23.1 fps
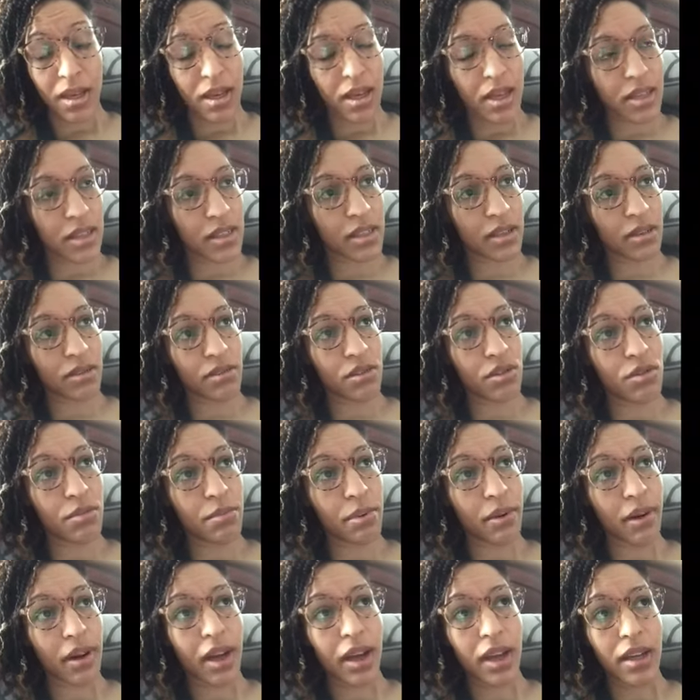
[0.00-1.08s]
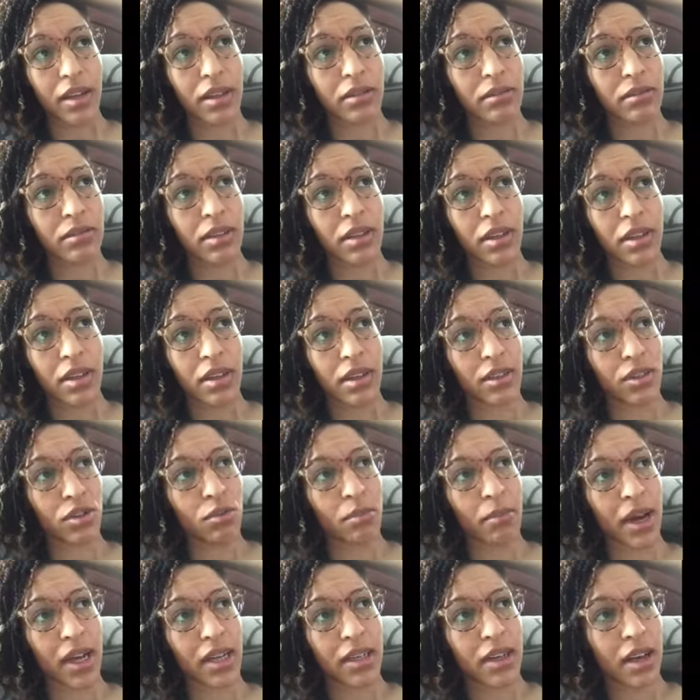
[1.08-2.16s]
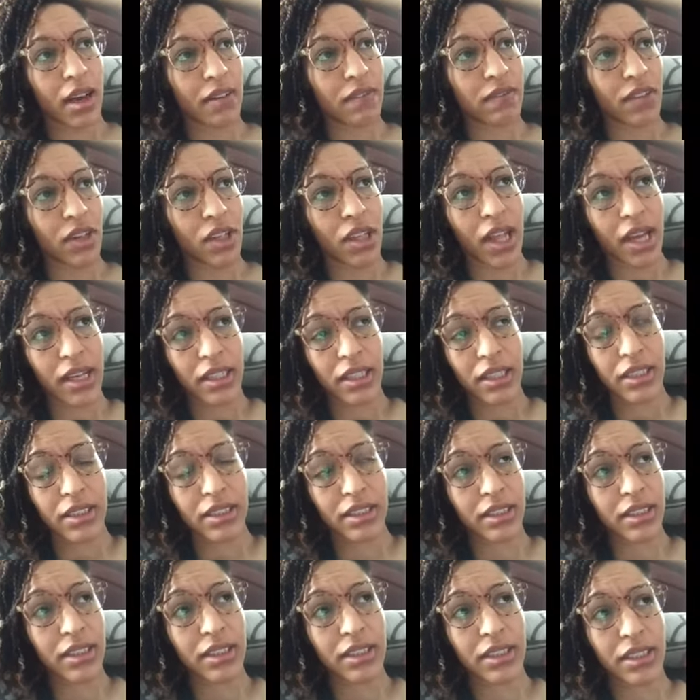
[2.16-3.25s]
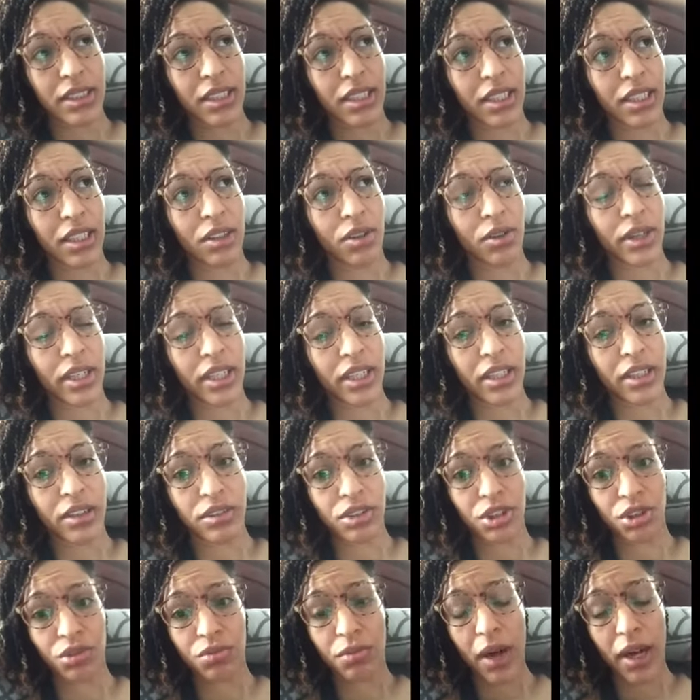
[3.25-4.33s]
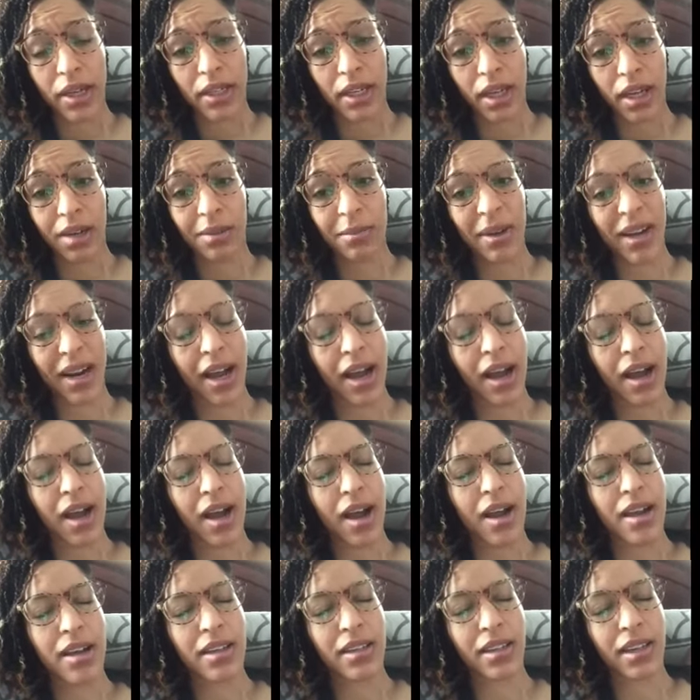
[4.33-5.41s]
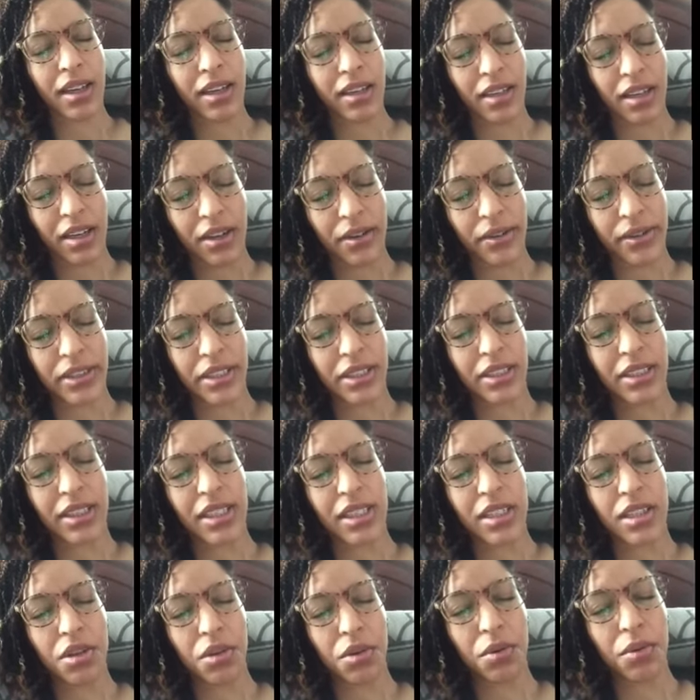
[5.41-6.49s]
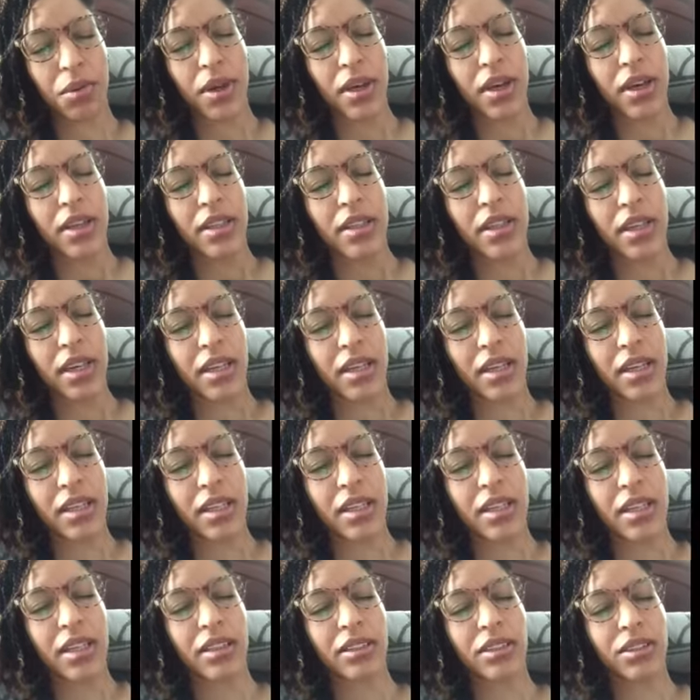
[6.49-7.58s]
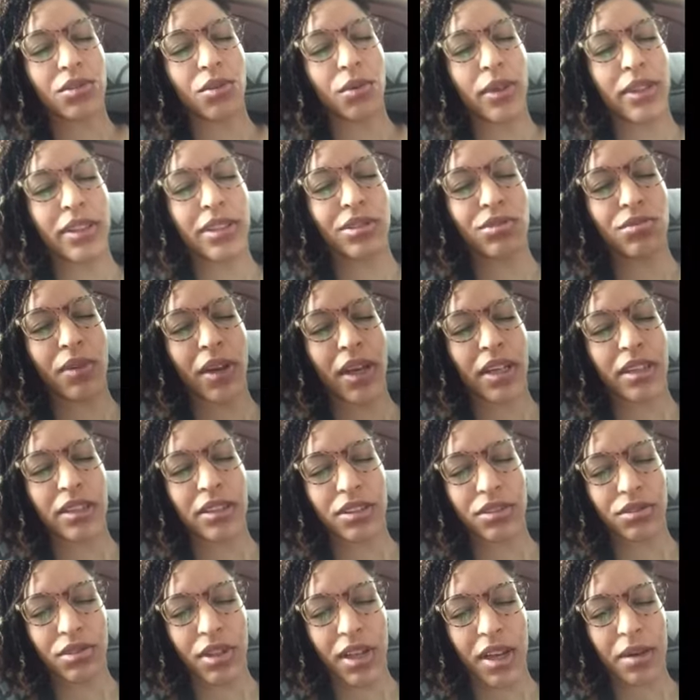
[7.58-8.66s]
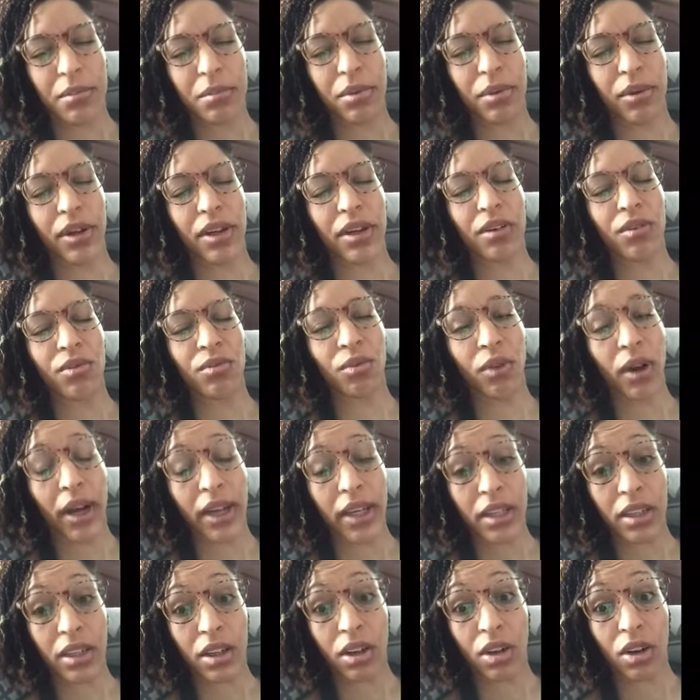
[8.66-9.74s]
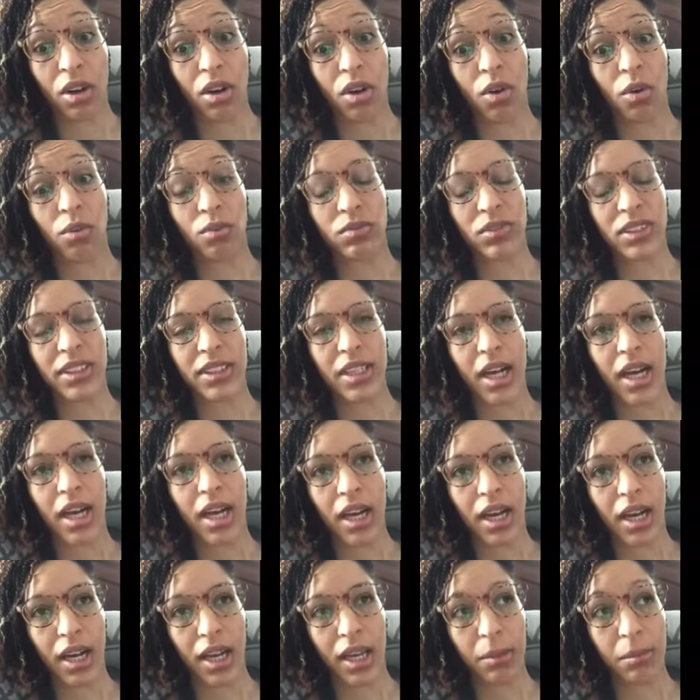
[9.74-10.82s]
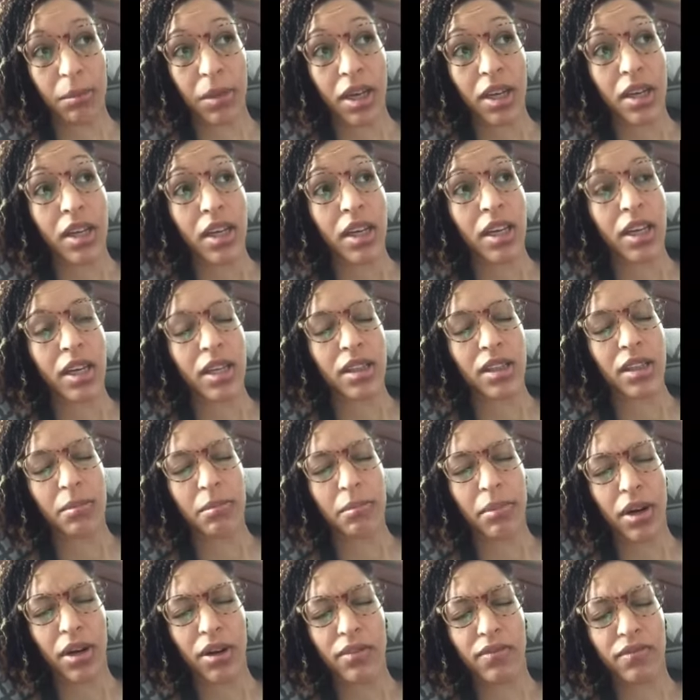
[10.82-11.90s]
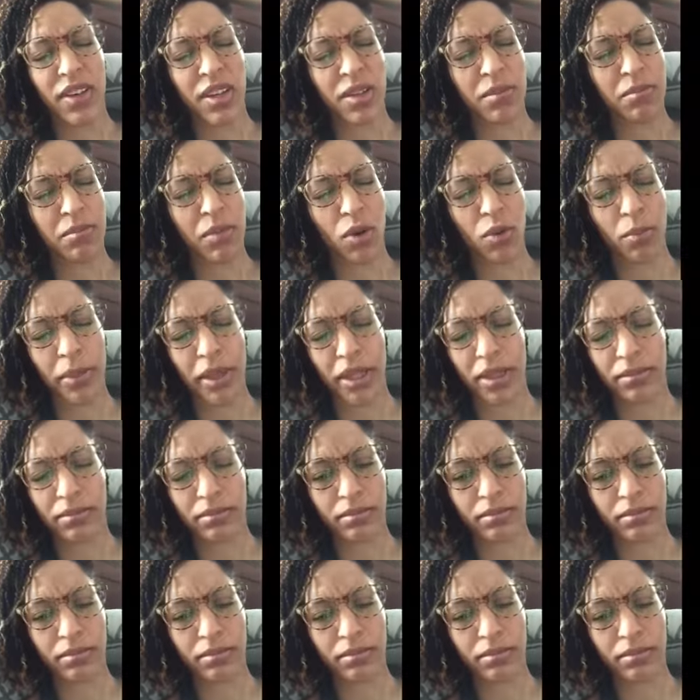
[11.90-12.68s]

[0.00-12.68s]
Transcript: And so you pray, and you might not feel like he's listening or he hears you right now, but I can guarantee you that he is going to answer that prayer right on time in the perfect moment.